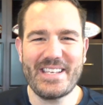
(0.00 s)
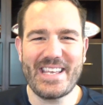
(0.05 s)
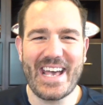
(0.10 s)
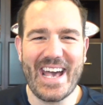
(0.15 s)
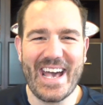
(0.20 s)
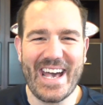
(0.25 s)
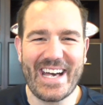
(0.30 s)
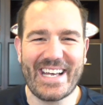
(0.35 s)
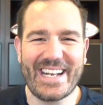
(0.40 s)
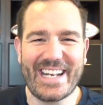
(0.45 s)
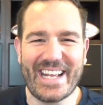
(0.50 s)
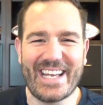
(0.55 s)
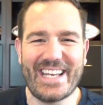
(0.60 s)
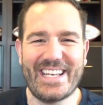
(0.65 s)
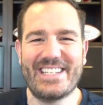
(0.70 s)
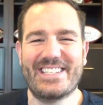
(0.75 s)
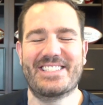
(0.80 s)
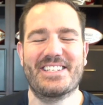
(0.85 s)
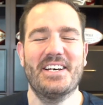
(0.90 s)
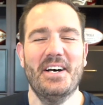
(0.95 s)
yeah, it
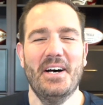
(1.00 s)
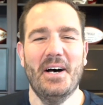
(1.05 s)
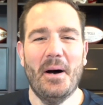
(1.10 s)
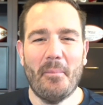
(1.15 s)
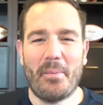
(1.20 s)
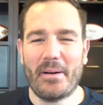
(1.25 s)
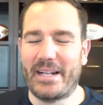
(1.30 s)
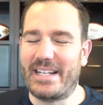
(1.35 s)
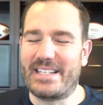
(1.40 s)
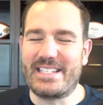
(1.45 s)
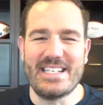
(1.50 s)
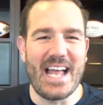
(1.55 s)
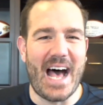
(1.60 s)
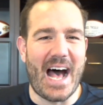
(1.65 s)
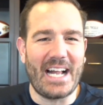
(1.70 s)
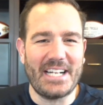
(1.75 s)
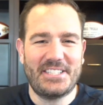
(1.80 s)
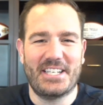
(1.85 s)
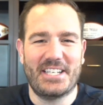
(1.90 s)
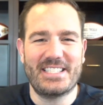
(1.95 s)
is. But it's
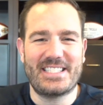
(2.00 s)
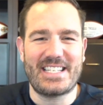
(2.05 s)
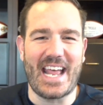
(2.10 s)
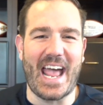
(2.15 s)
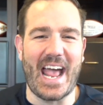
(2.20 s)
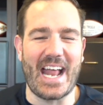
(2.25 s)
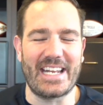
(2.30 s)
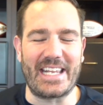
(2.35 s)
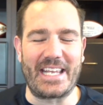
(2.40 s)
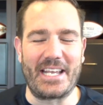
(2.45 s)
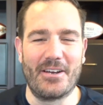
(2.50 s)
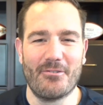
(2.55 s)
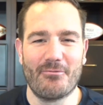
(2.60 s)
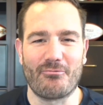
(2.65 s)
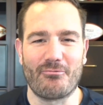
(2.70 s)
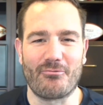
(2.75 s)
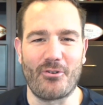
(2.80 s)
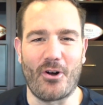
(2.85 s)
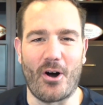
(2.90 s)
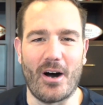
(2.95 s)
not just any
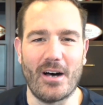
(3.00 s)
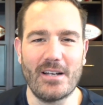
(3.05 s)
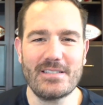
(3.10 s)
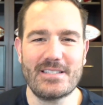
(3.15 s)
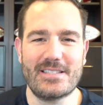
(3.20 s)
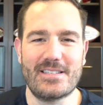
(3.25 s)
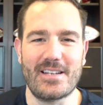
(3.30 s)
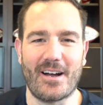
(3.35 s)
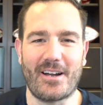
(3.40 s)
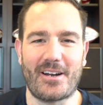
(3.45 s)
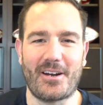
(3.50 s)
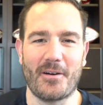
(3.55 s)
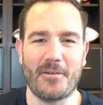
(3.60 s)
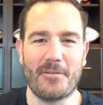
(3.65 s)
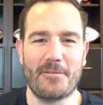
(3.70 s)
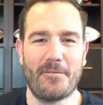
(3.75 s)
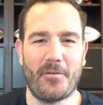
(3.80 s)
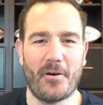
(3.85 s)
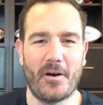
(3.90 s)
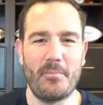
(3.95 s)
Ross Tucker
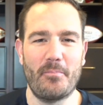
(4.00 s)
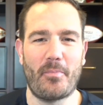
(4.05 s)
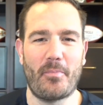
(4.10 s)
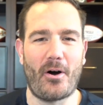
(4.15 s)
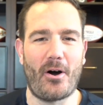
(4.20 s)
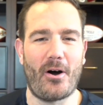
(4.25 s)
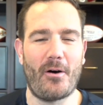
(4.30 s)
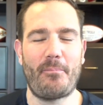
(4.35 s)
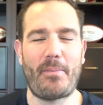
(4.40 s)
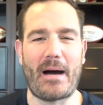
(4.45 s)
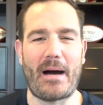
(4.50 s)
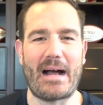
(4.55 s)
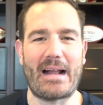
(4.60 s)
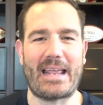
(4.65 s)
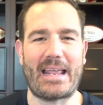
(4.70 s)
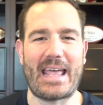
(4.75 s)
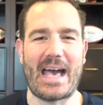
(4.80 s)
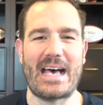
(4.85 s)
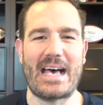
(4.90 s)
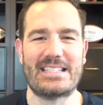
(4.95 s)
Football
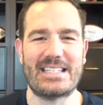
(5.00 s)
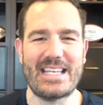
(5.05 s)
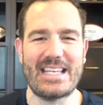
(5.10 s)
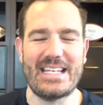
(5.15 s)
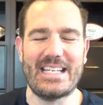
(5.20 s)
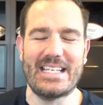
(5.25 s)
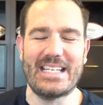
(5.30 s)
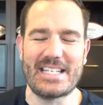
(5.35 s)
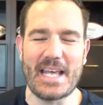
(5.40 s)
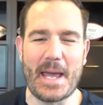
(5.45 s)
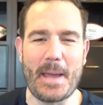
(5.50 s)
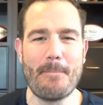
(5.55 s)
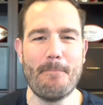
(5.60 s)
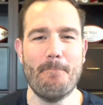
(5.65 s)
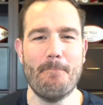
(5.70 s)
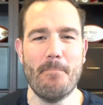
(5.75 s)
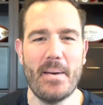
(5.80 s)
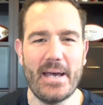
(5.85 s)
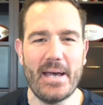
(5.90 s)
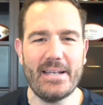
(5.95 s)
Podcast. It is a
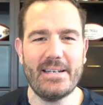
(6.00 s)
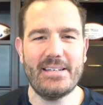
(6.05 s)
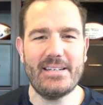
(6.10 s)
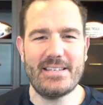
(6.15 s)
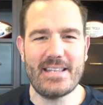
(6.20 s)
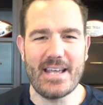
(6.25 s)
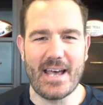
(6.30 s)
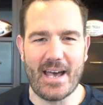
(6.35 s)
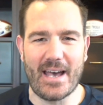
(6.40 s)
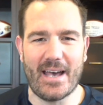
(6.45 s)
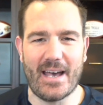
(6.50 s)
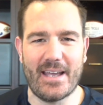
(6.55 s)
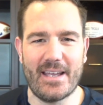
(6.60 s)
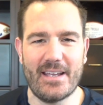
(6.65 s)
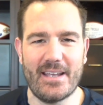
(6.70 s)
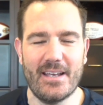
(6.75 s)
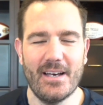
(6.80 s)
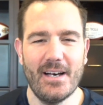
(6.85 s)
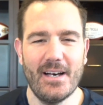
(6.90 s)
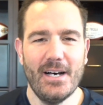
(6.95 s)

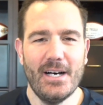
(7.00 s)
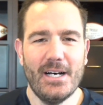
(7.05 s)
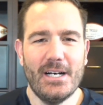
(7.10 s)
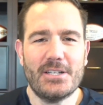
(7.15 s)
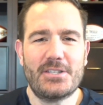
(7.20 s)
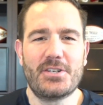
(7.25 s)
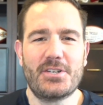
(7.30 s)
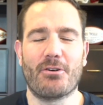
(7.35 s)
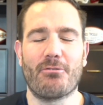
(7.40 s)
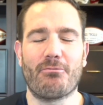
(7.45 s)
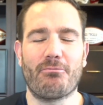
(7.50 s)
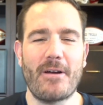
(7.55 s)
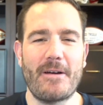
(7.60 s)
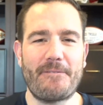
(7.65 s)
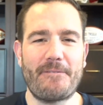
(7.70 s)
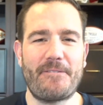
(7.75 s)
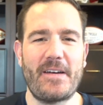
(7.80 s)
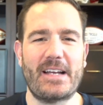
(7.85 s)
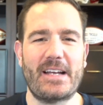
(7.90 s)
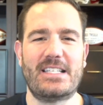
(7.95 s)
midday,
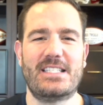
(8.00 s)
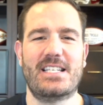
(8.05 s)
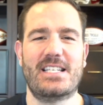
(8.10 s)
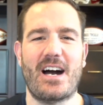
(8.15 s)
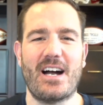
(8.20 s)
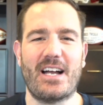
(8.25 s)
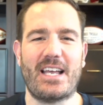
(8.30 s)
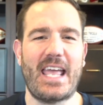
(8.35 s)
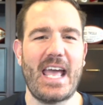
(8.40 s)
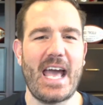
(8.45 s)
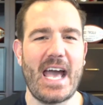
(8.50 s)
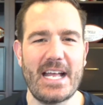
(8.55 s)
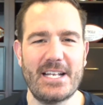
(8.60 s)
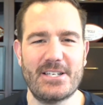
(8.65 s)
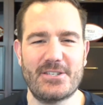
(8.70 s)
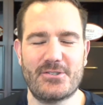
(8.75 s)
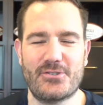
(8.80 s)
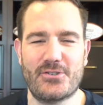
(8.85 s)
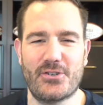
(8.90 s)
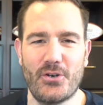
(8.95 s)
terrific
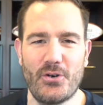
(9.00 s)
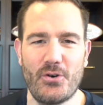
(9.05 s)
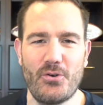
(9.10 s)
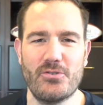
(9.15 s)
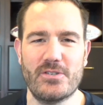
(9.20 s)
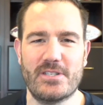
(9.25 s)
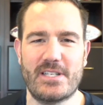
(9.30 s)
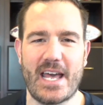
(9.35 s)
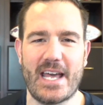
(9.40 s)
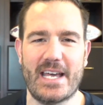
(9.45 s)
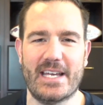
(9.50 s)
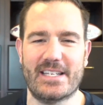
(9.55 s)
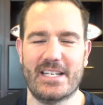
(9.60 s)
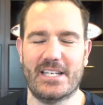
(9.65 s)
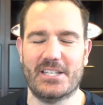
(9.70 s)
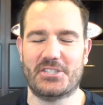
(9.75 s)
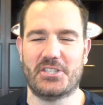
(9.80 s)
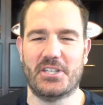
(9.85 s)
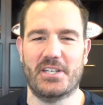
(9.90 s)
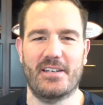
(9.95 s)
Tuckheads Tuesday
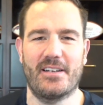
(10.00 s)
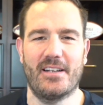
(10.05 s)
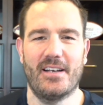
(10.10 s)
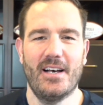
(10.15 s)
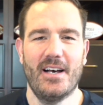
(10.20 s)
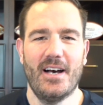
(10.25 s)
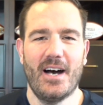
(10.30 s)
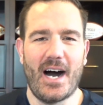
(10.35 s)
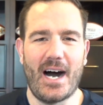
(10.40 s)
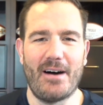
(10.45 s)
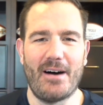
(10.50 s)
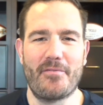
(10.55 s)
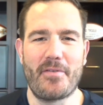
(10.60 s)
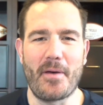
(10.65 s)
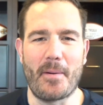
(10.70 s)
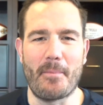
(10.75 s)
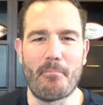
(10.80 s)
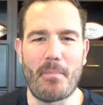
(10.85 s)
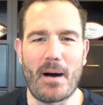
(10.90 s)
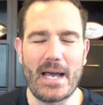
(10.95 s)
edition of
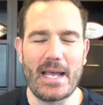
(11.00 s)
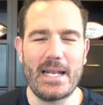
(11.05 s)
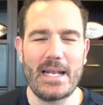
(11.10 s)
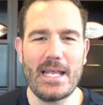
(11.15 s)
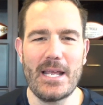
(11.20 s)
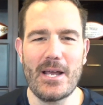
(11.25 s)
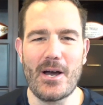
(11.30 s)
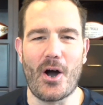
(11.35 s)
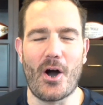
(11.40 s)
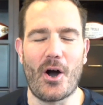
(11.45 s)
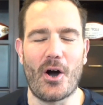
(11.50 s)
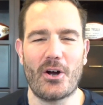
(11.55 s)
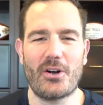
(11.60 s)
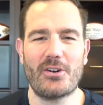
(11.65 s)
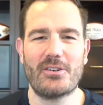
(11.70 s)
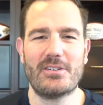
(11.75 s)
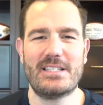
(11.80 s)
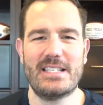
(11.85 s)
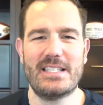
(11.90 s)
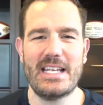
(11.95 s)
the mighty
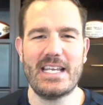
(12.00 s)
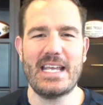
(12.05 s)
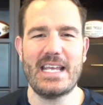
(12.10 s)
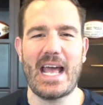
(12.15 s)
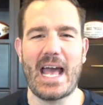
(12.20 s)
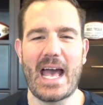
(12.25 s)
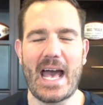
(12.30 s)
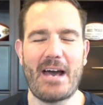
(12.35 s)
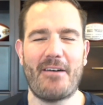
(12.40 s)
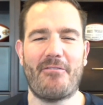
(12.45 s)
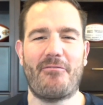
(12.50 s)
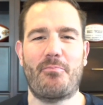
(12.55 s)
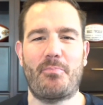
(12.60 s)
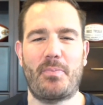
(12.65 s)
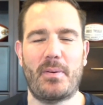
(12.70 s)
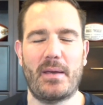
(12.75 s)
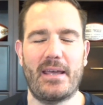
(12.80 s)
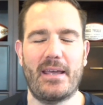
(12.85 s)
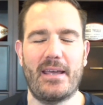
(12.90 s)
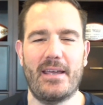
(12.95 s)

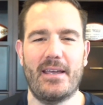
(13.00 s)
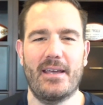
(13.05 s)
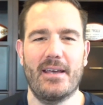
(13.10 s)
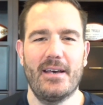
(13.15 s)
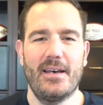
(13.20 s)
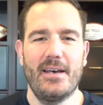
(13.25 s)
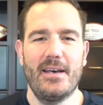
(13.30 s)
RTFP.